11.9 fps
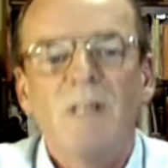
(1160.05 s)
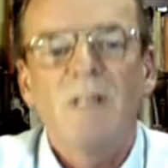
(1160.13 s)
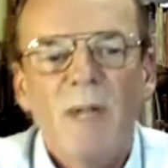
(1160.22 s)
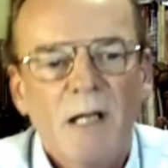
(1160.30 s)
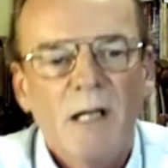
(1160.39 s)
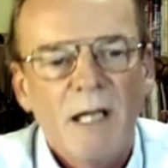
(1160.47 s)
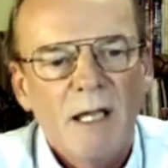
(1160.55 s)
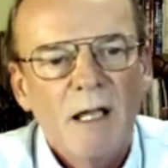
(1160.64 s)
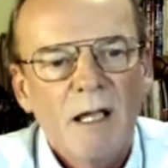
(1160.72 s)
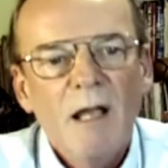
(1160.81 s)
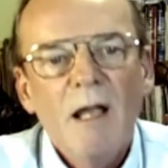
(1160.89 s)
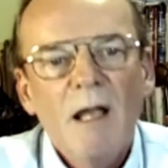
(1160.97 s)
in
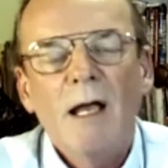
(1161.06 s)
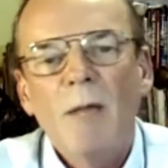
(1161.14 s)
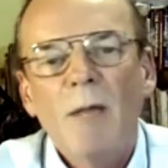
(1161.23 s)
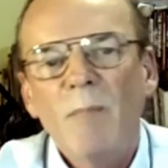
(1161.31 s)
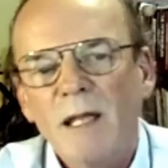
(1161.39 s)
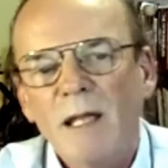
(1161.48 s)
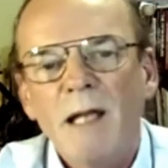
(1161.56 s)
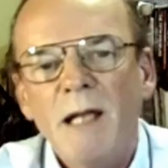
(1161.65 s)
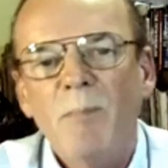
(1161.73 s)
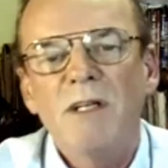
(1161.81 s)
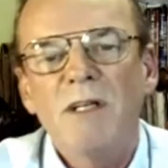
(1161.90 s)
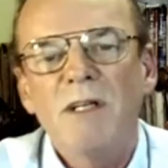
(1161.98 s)
any major
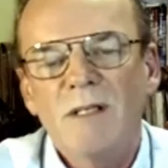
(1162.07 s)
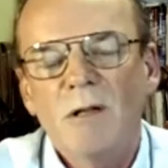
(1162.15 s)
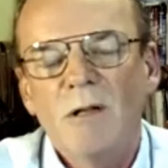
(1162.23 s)
consulting work,